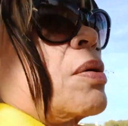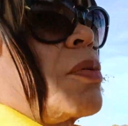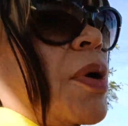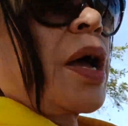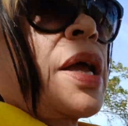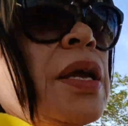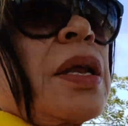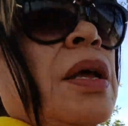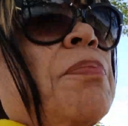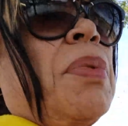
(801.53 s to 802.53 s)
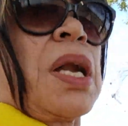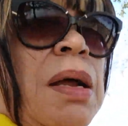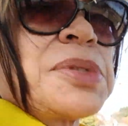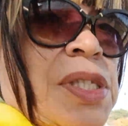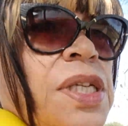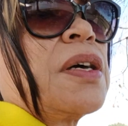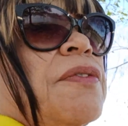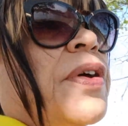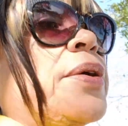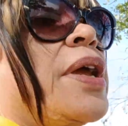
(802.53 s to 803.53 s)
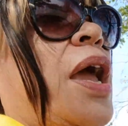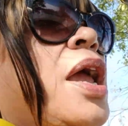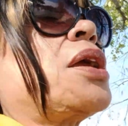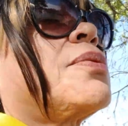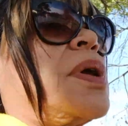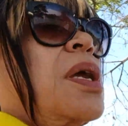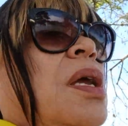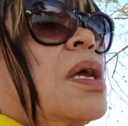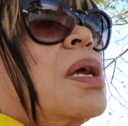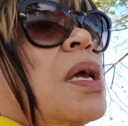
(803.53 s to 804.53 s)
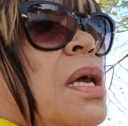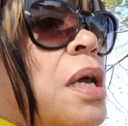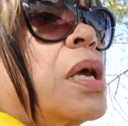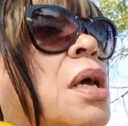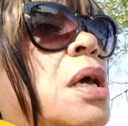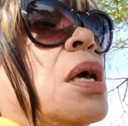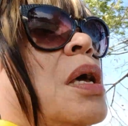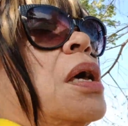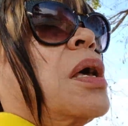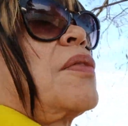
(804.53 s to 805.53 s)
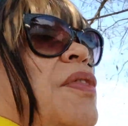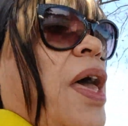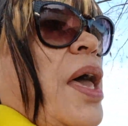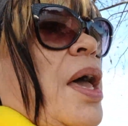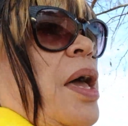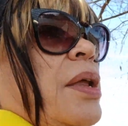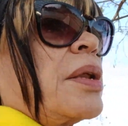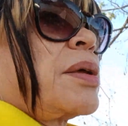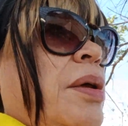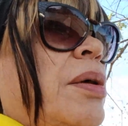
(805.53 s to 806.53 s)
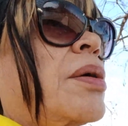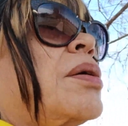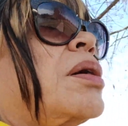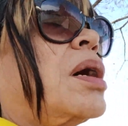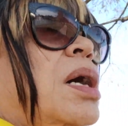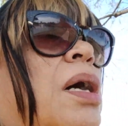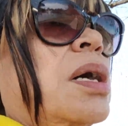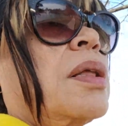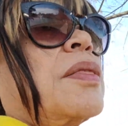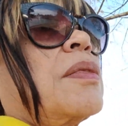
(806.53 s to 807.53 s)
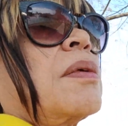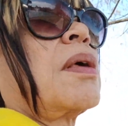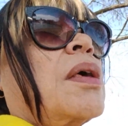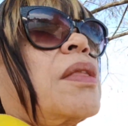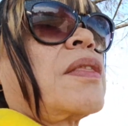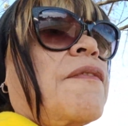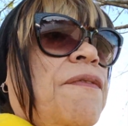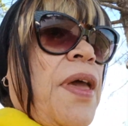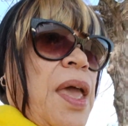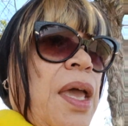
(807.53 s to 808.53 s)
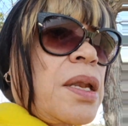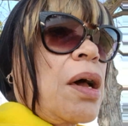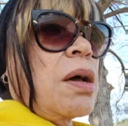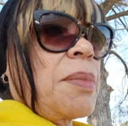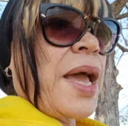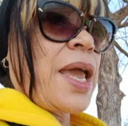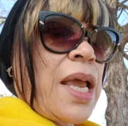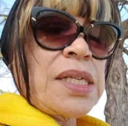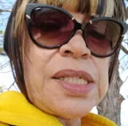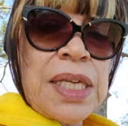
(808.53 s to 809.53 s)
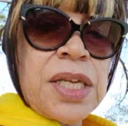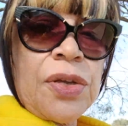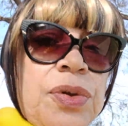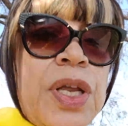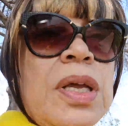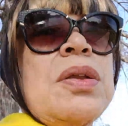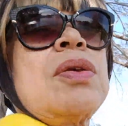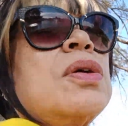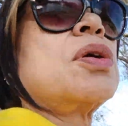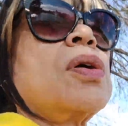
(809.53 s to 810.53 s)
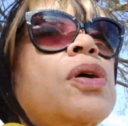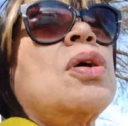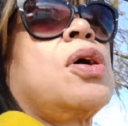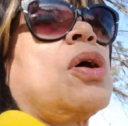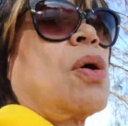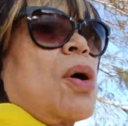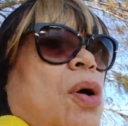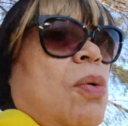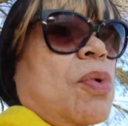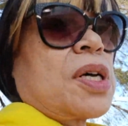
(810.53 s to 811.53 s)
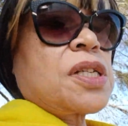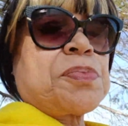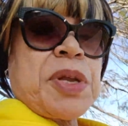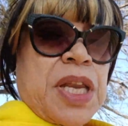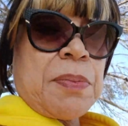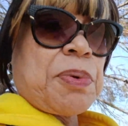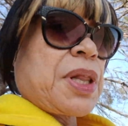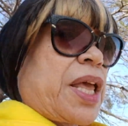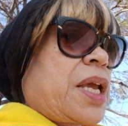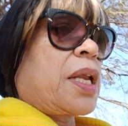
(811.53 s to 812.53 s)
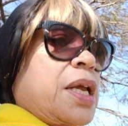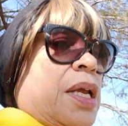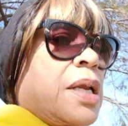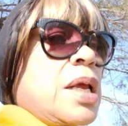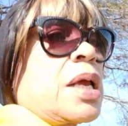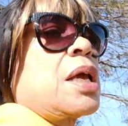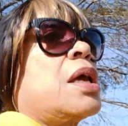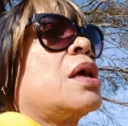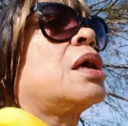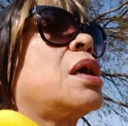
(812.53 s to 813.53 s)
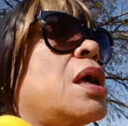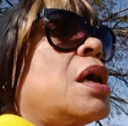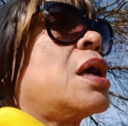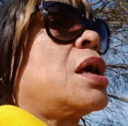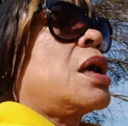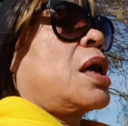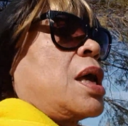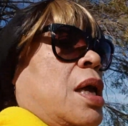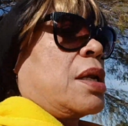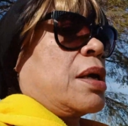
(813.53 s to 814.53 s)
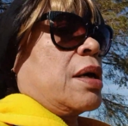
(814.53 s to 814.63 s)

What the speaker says: right? But I'm still very angry that the fan on my AC unit was manipulated and,